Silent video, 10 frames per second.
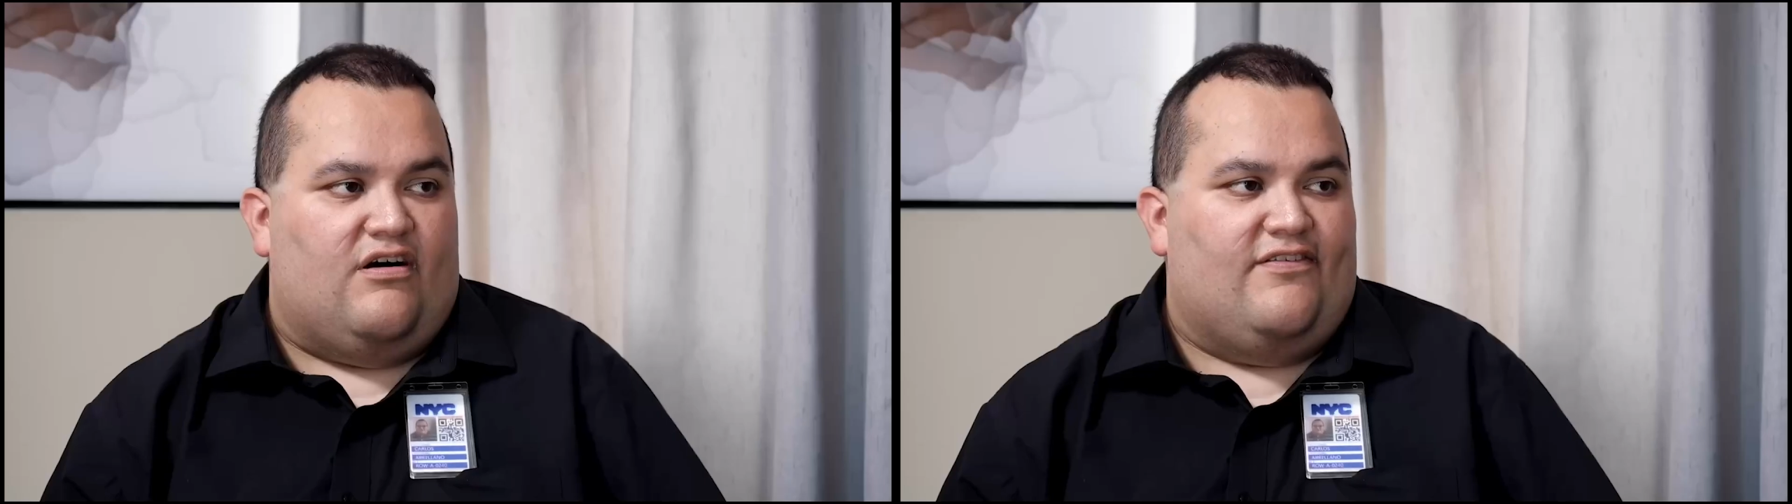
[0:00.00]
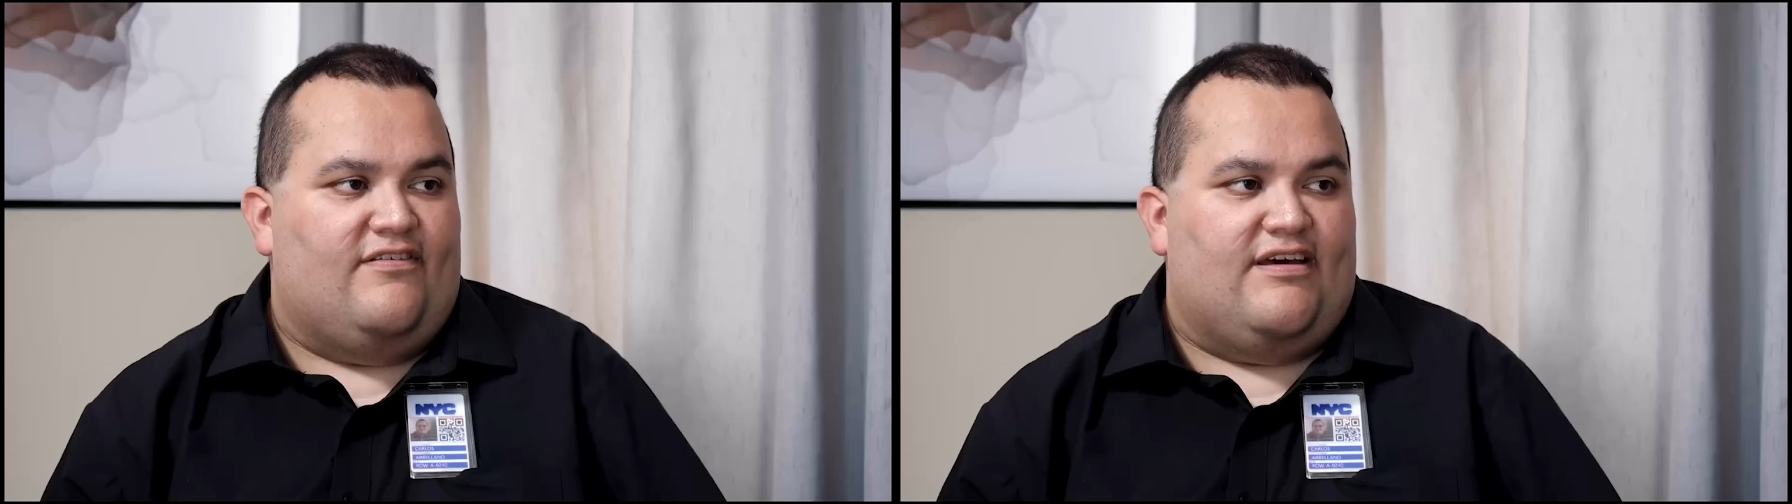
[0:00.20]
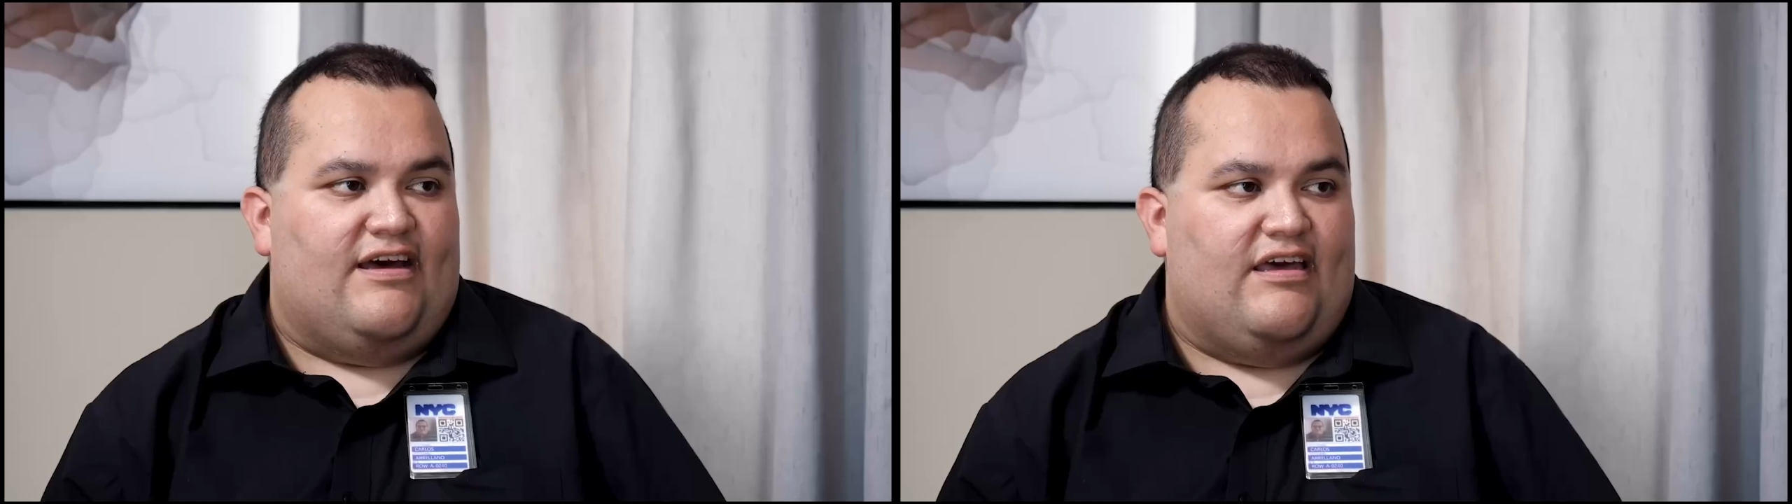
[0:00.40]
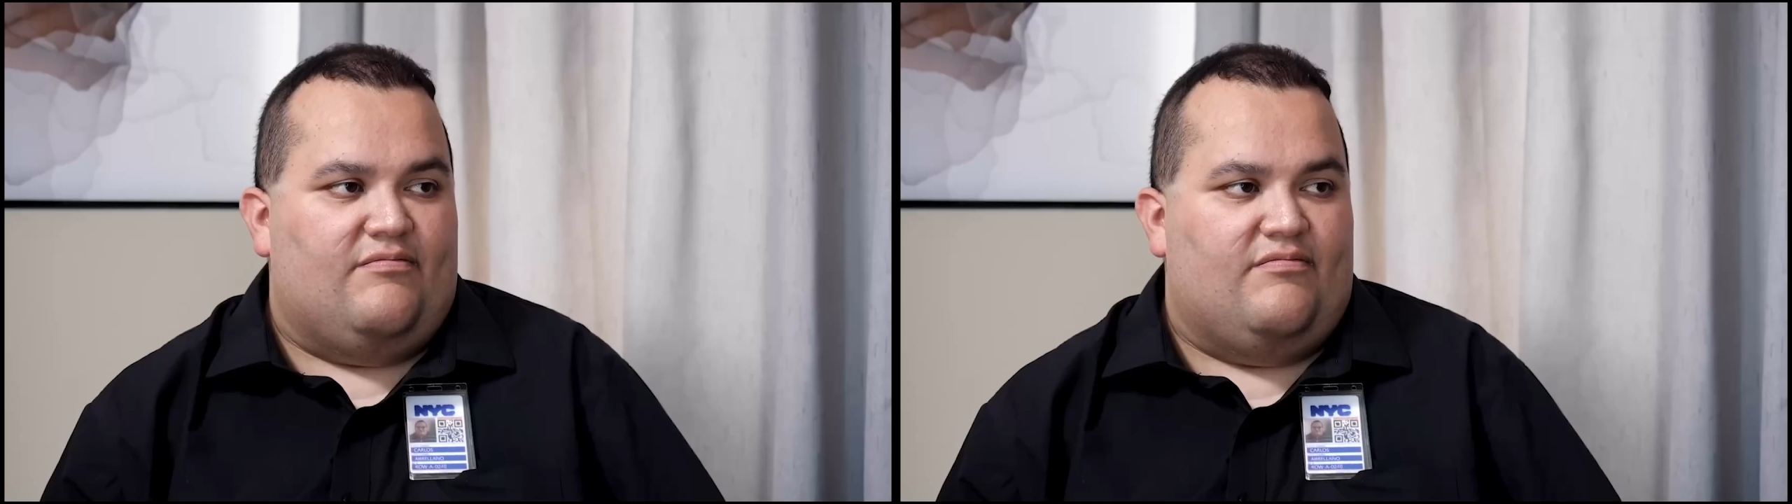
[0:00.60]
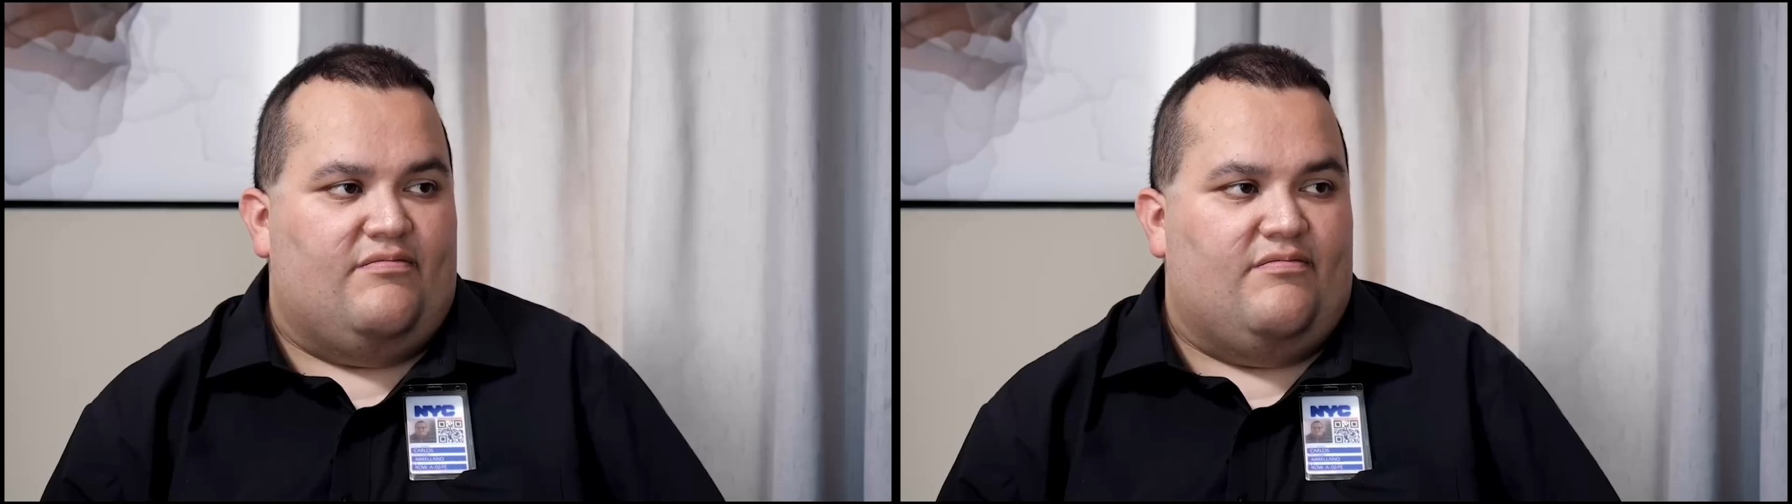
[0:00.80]
all the
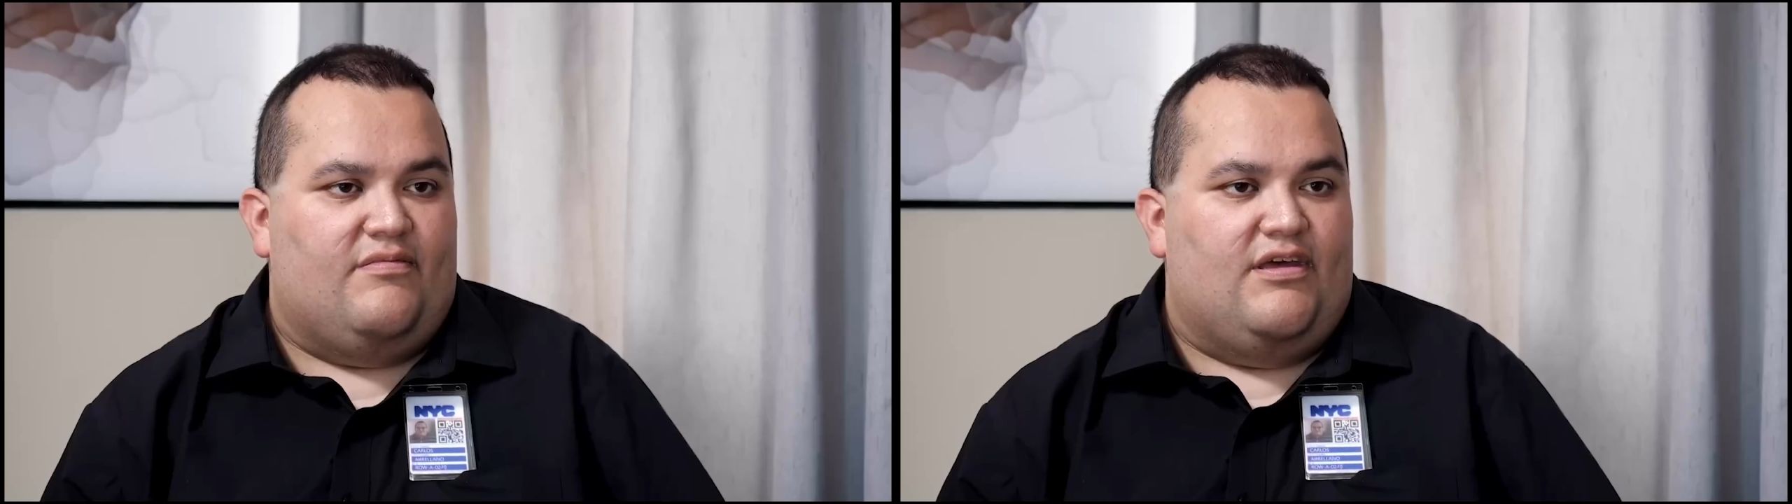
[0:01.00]
time,